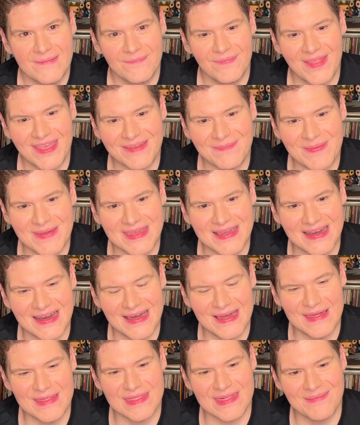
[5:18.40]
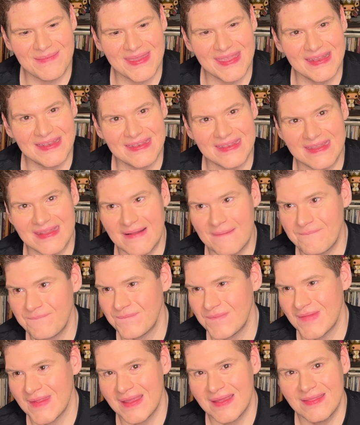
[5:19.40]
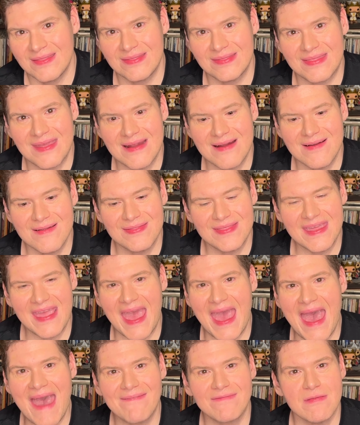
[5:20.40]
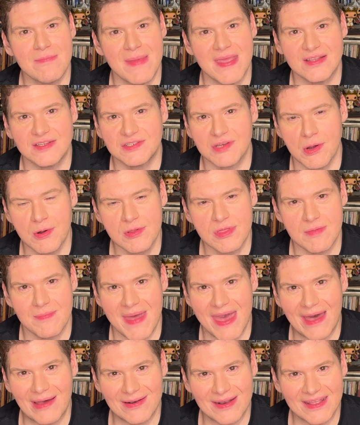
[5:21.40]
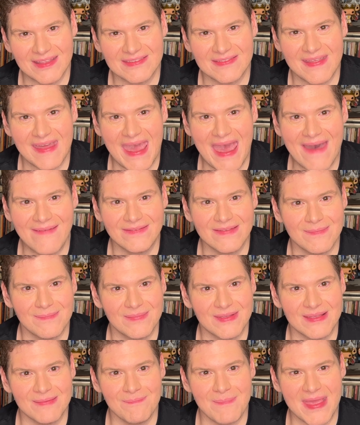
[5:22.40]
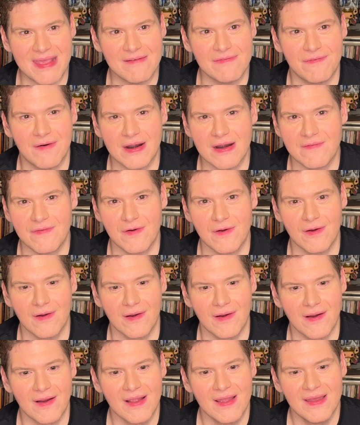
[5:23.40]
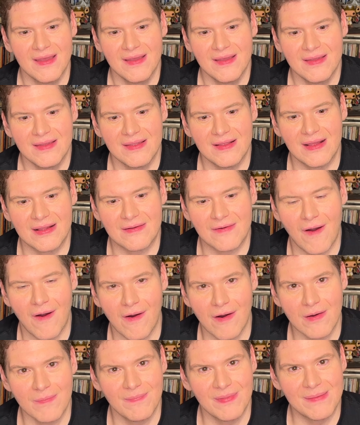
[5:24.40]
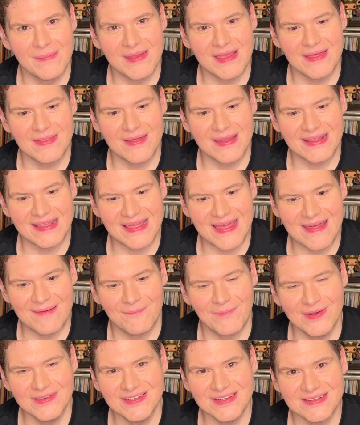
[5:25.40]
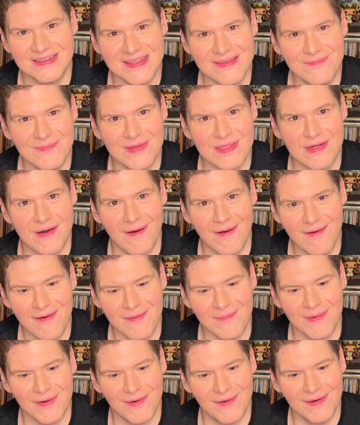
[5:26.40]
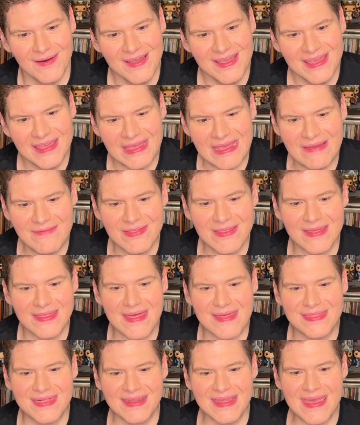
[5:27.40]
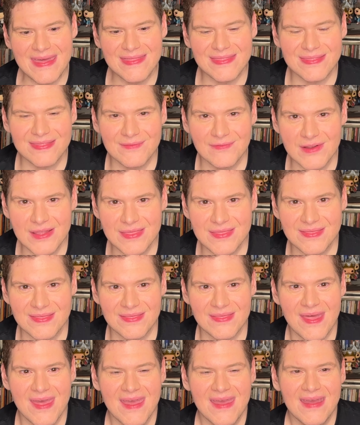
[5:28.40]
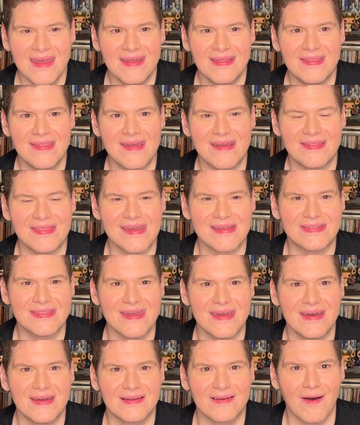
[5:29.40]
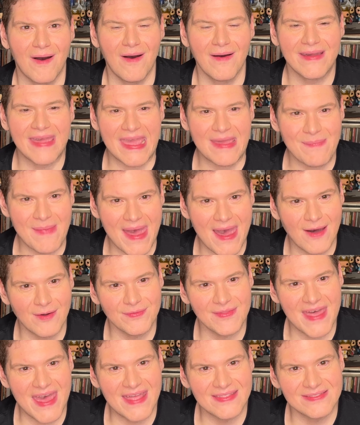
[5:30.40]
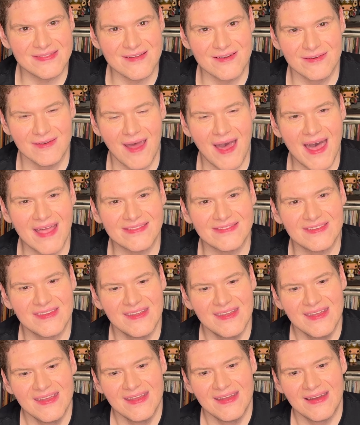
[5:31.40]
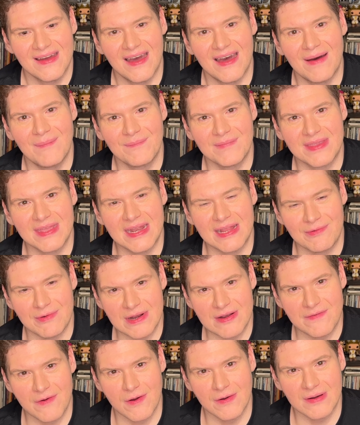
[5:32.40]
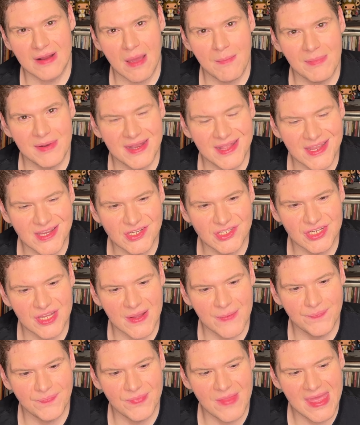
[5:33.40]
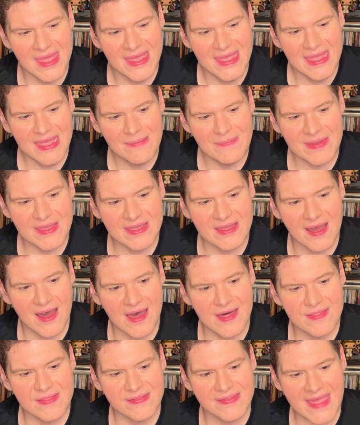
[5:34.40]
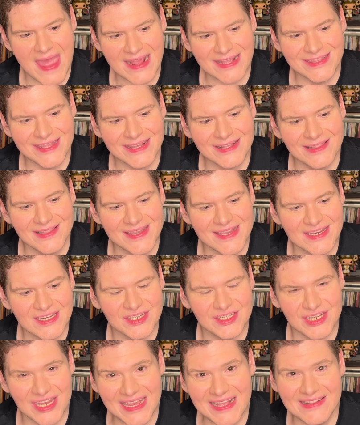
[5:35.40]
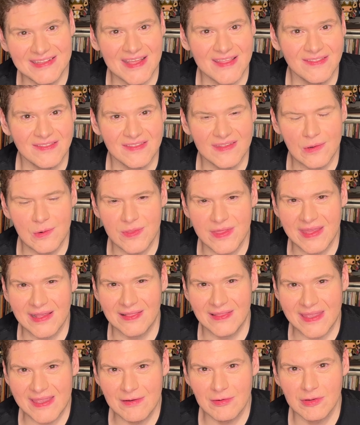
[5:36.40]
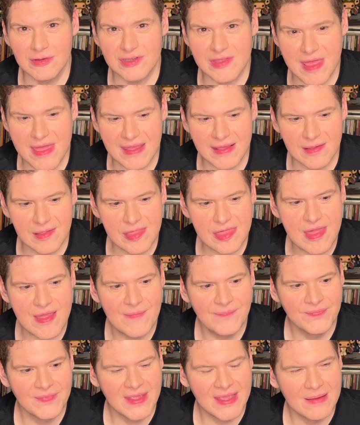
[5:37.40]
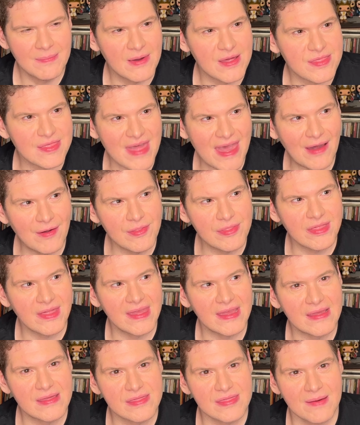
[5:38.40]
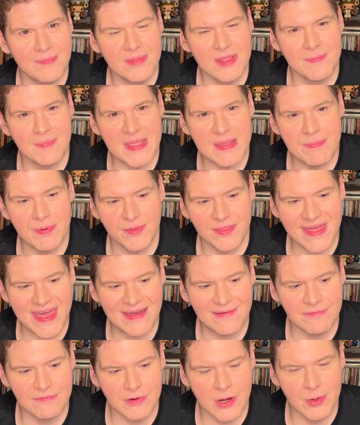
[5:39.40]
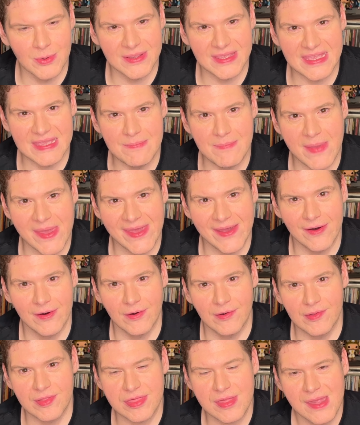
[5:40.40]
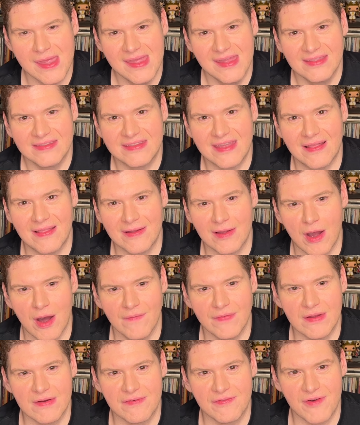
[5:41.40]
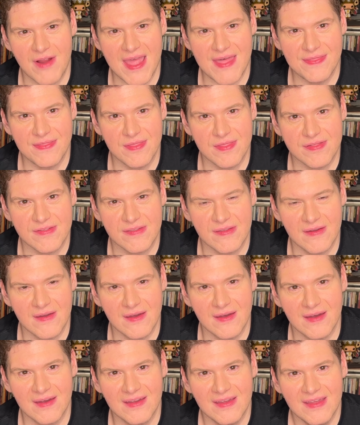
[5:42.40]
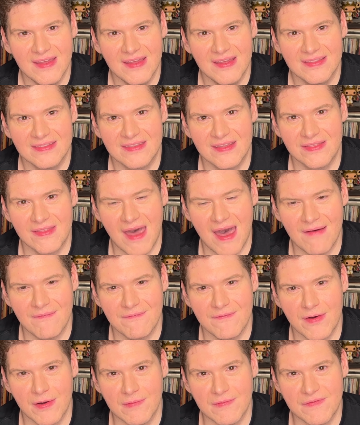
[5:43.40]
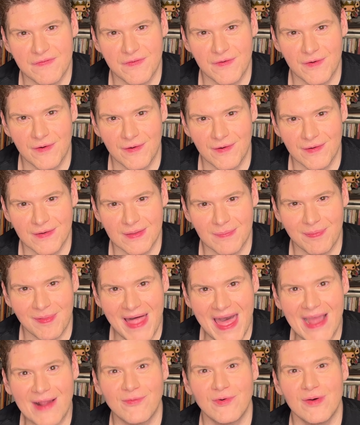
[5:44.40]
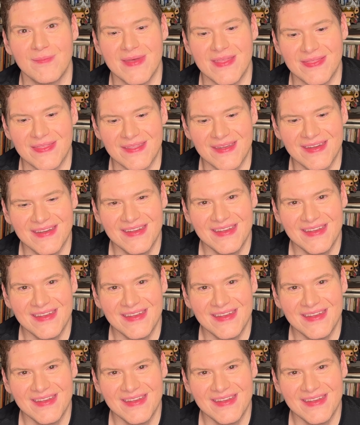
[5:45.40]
Like because I mean, they they have to make jokes about it. They have to make fun of her, you know, horribly because like what she did was horrible. Even though the thing is, the reason they like the call came out that they're not um, getting rid of her nomination because technically she didn't do the illegal things, but sounds like some of the people that wrote emails telling all their friends to to not vote for the black woman,